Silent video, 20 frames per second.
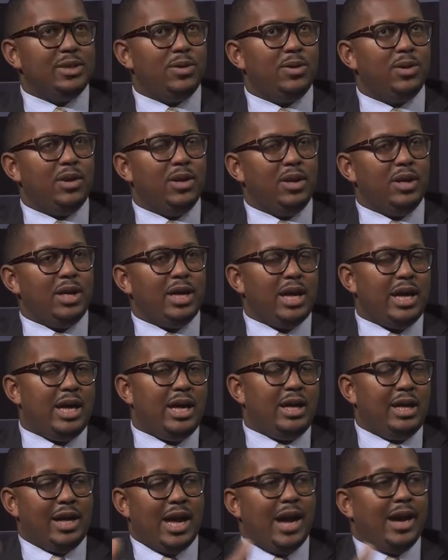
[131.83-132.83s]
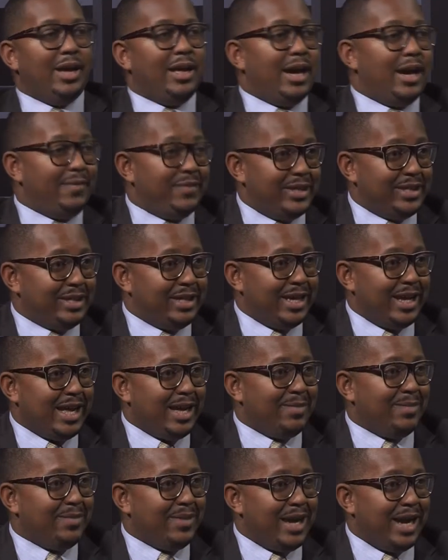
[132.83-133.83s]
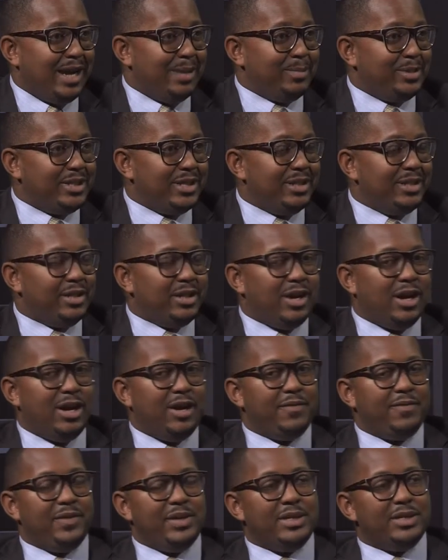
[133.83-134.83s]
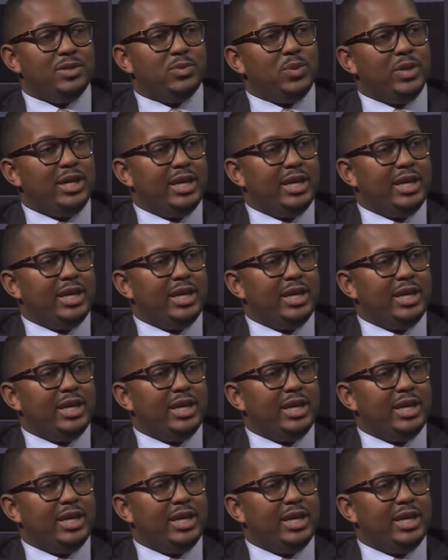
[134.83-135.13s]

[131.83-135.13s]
So I'm still in the office.